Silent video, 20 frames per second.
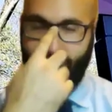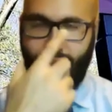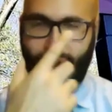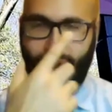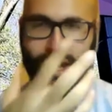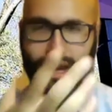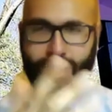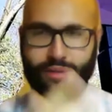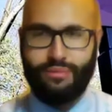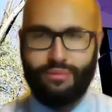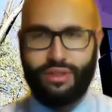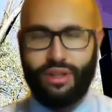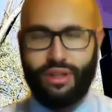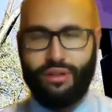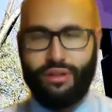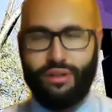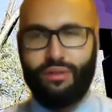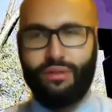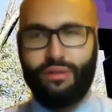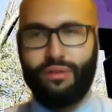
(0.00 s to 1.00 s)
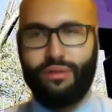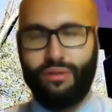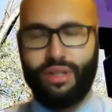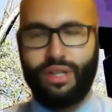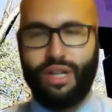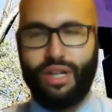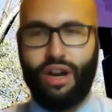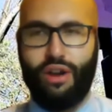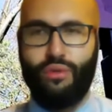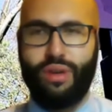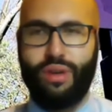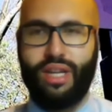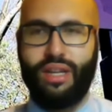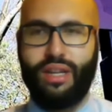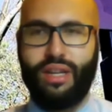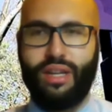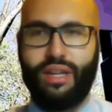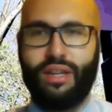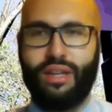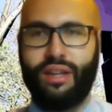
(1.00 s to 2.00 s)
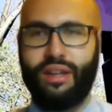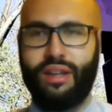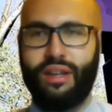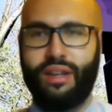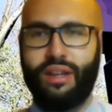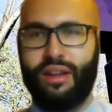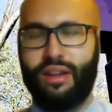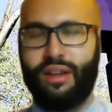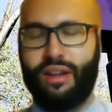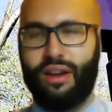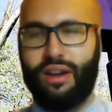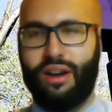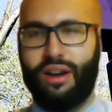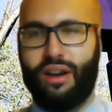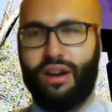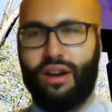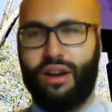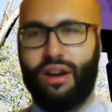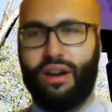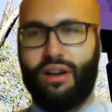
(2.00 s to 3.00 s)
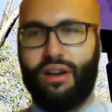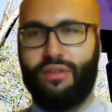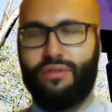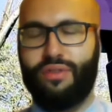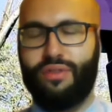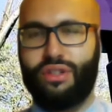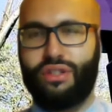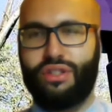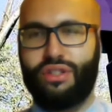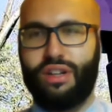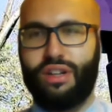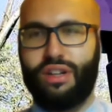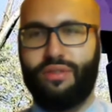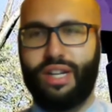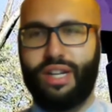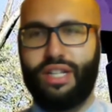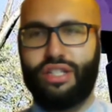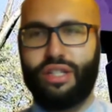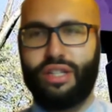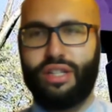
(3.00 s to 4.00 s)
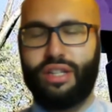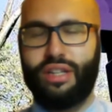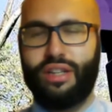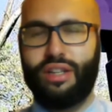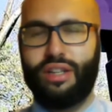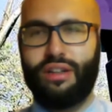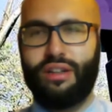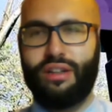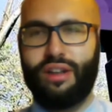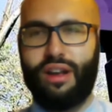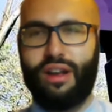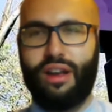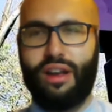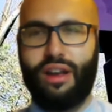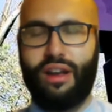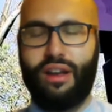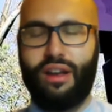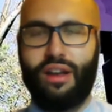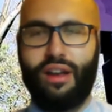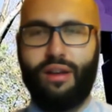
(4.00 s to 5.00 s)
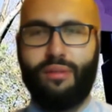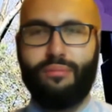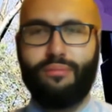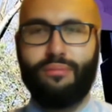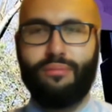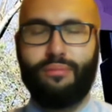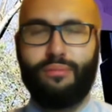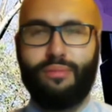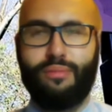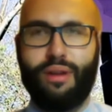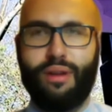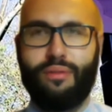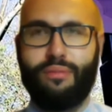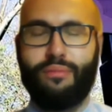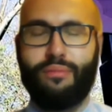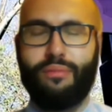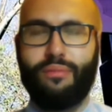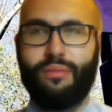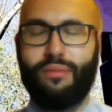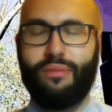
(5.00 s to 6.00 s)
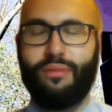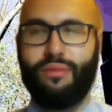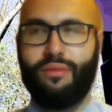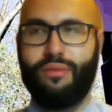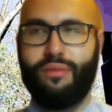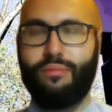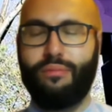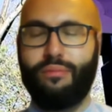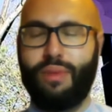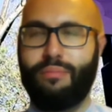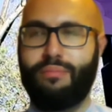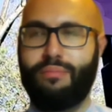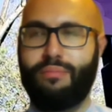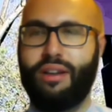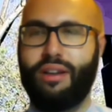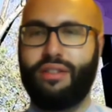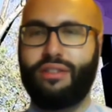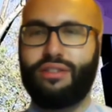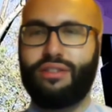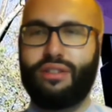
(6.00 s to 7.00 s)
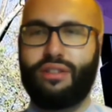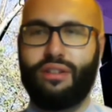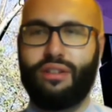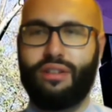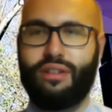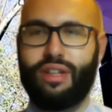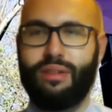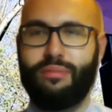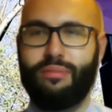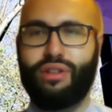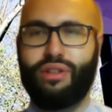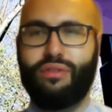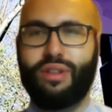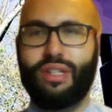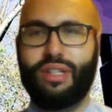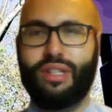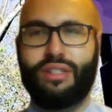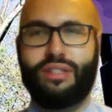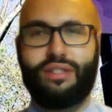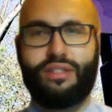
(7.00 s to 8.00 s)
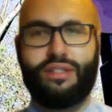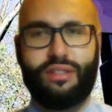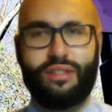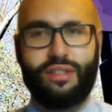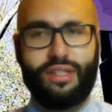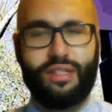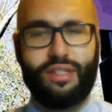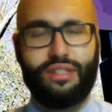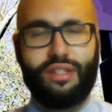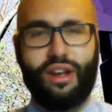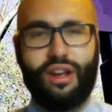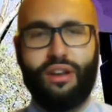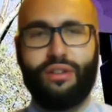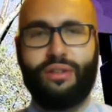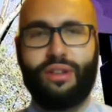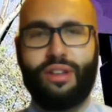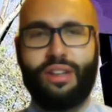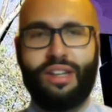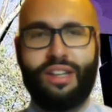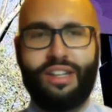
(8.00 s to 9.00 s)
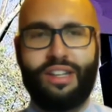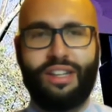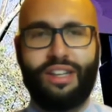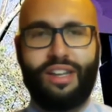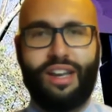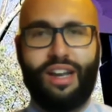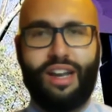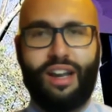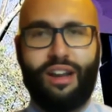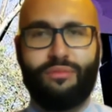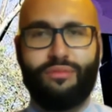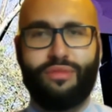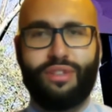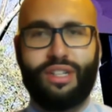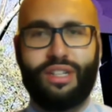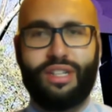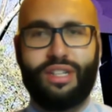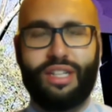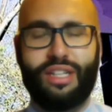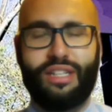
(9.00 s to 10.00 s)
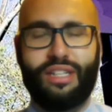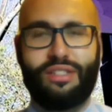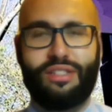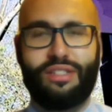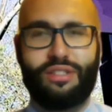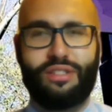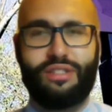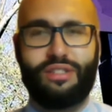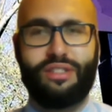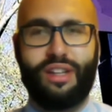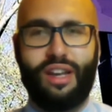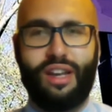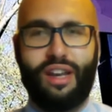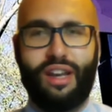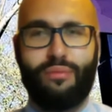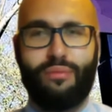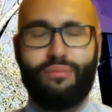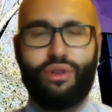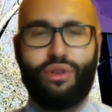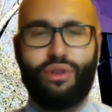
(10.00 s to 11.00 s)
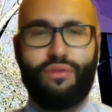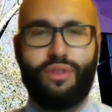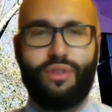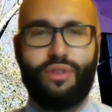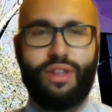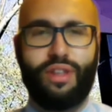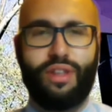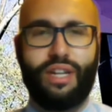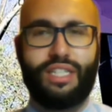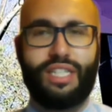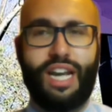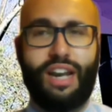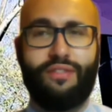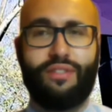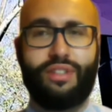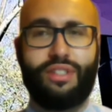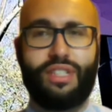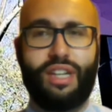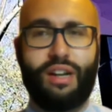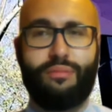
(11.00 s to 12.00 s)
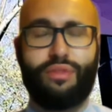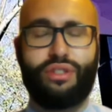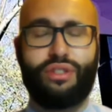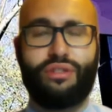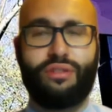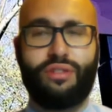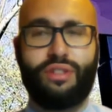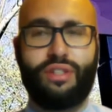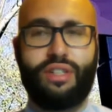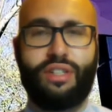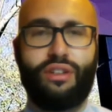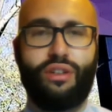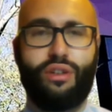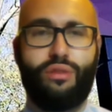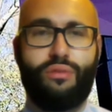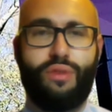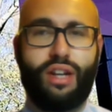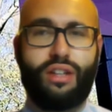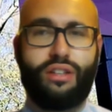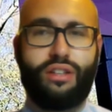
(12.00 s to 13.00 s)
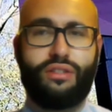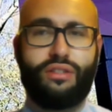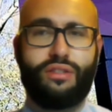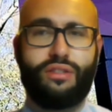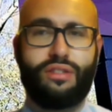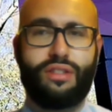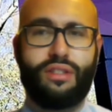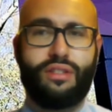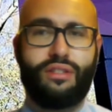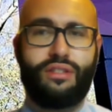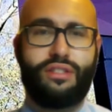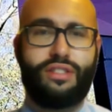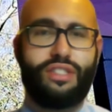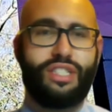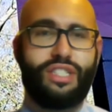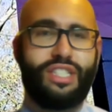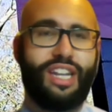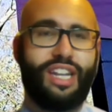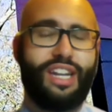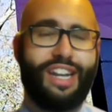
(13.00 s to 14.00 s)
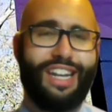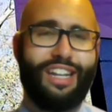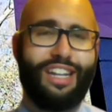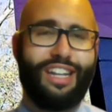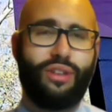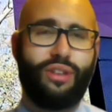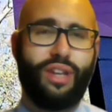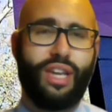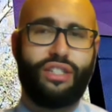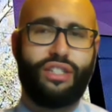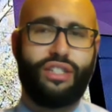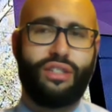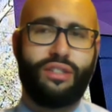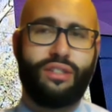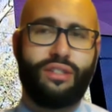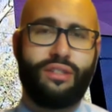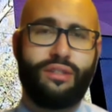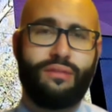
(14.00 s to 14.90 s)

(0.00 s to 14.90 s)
Um, so you know we are first generation. Uh, um, my my parents are immigrants, so um, really it is a beautiful thing to have this opportunity to go to Rutgers and just get an education.